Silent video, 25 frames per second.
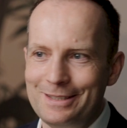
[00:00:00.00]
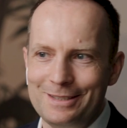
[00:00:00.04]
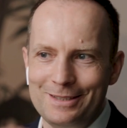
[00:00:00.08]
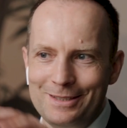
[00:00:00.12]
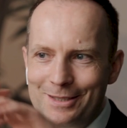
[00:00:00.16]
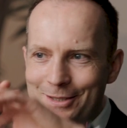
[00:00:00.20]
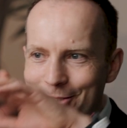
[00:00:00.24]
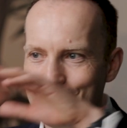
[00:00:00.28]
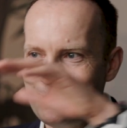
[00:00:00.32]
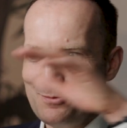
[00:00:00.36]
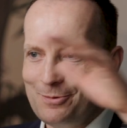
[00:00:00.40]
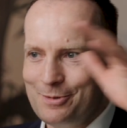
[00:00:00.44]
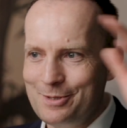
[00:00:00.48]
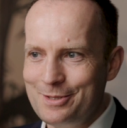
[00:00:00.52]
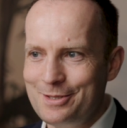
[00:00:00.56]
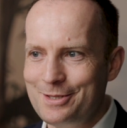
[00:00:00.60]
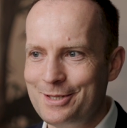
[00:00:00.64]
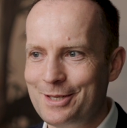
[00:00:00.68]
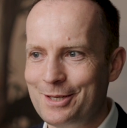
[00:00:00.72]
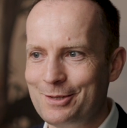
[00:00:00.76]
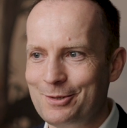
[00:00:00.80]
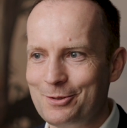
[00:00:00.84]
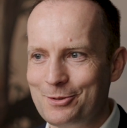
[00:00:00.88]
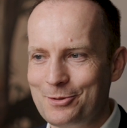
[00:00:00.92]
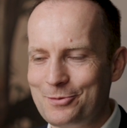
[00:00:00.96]
then you will
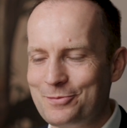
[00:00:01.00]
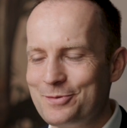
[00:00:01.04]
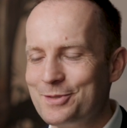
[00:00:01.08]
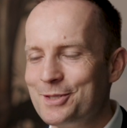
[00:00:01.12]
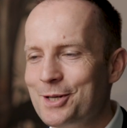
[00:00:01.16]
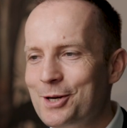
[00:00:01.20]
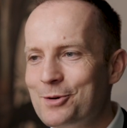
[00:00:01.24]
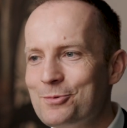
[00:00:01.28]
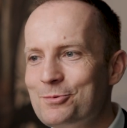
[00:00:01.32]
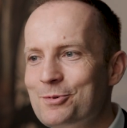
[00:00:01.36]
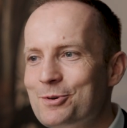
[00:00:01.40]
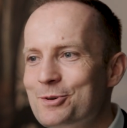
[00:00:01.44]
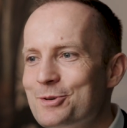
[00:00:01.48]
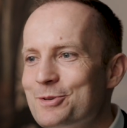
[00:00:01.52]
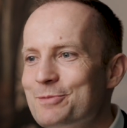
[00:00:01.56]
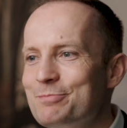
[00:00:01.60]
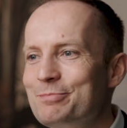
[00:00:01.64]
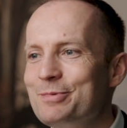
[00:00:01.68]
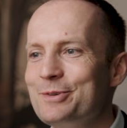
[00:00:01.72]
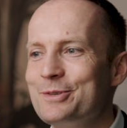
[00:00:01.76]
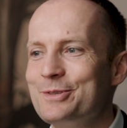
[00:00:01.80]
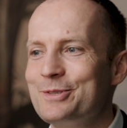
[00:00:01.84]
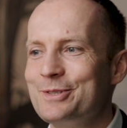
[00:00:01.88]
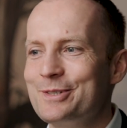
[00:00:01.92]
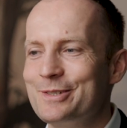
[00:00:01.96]
see a lot of Star Wars
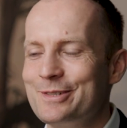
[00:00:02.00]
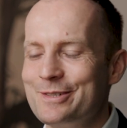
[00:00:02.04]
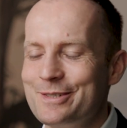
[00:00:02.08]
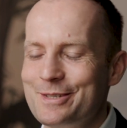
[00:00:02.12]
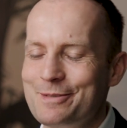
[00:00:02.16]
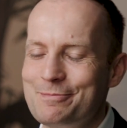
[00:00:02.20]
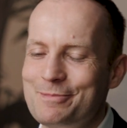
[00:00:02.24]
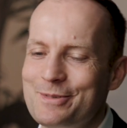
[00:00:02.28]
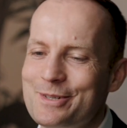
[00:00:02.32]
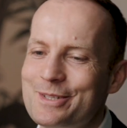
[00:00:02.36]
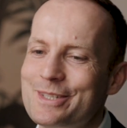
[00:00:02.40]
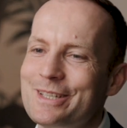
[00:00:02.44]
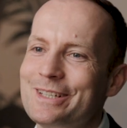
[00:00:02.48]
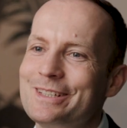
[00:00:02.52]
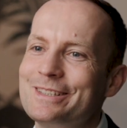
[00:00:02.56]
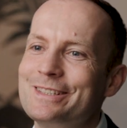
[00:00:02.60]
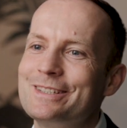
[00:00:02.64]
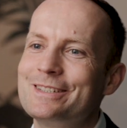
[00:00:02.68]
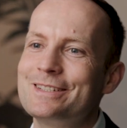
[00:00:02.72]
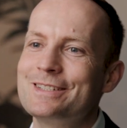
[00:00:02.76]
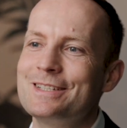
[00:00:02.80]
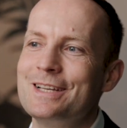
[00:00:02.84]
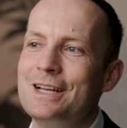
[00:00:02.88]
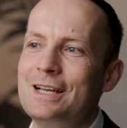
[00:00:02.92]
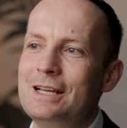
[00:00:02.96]
posters amongst
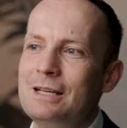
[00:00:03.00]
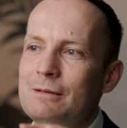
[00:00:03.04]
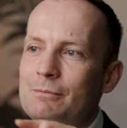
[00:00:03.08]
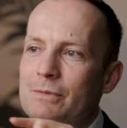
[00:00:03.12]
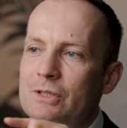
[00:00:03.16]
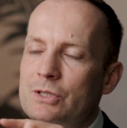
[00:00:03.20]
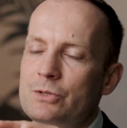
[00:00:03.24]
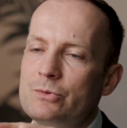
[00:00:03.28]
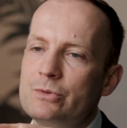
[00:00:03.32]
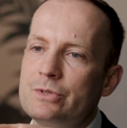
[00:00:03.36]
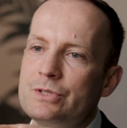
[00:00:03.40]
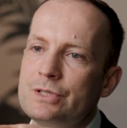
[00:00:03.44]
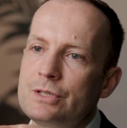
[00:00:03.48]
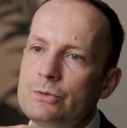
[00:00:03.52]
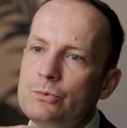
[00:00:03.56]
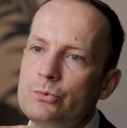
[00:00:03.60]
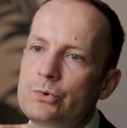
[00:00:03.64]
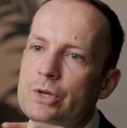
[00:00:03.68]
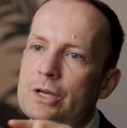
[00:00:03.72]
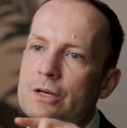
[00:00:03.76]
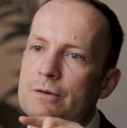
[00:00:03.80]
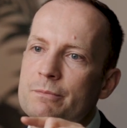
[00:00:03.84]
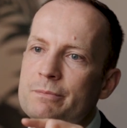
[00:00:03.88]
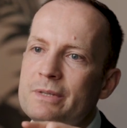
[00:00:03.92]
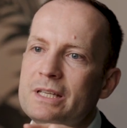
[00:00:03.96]
others, but you will see
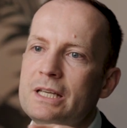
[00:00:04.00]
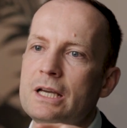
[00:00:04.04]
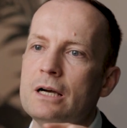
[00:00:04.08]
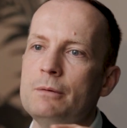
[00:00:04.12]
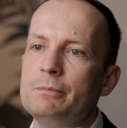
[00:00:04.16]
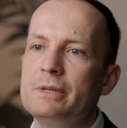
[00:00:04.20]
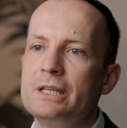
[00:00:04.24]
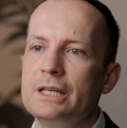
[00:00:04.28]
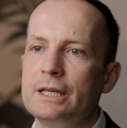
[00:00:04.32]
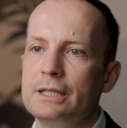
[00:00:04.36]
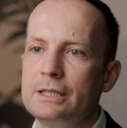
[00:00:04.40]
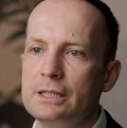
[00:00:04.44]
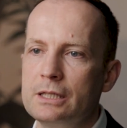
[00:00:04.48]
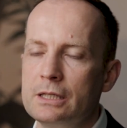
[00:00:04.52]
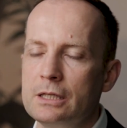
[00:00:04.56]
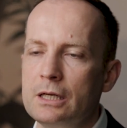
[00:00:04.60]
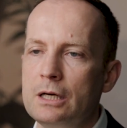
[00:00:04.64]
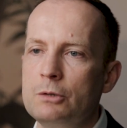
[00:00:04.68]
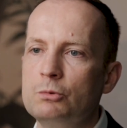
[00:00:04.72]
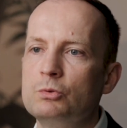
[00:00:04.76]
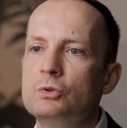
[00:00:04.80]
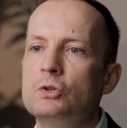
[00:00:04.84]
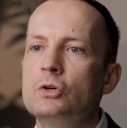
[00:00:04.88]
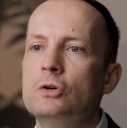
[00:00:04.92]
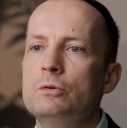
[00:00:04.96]
we are becoming a
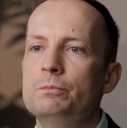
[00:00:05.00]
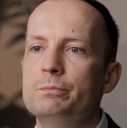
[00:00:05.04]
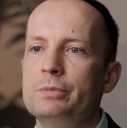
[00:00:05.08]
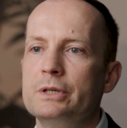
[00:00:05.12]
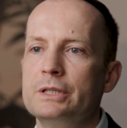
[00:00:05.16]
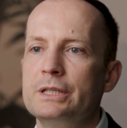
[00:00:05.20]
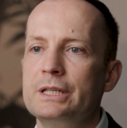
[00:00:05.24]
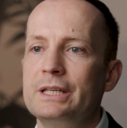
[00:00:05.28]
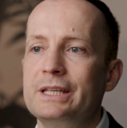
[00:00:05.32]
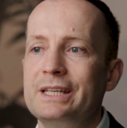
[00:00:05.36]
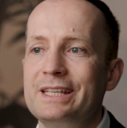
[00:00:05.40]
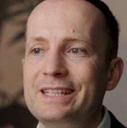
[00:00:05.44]
cloud company.